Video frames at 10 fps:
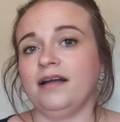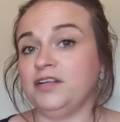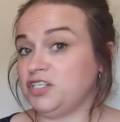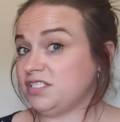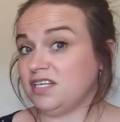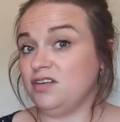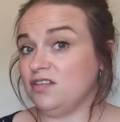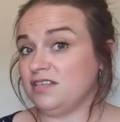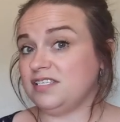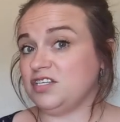And just
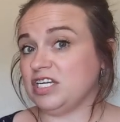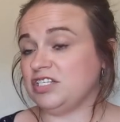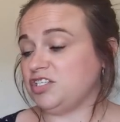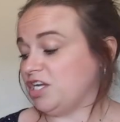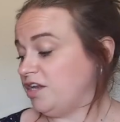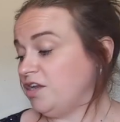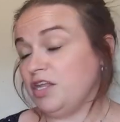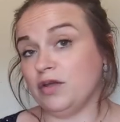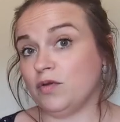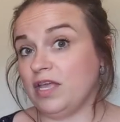another suggestion,
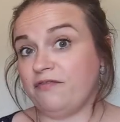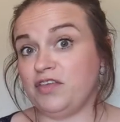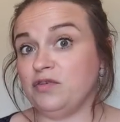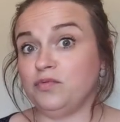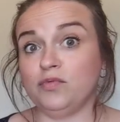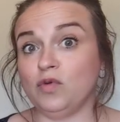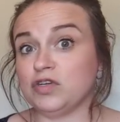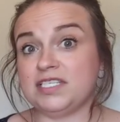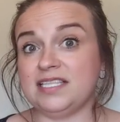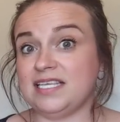you if you
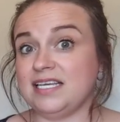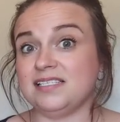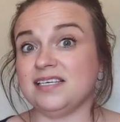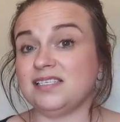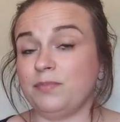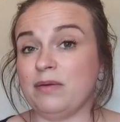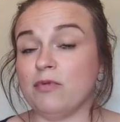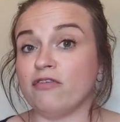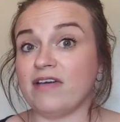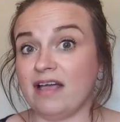wanted these as a bit
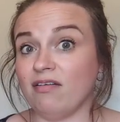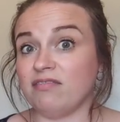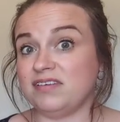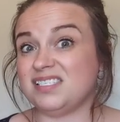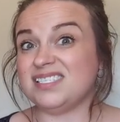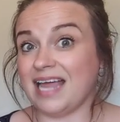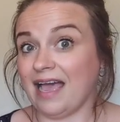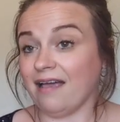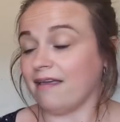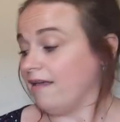more of a healthy
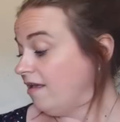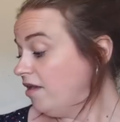snack,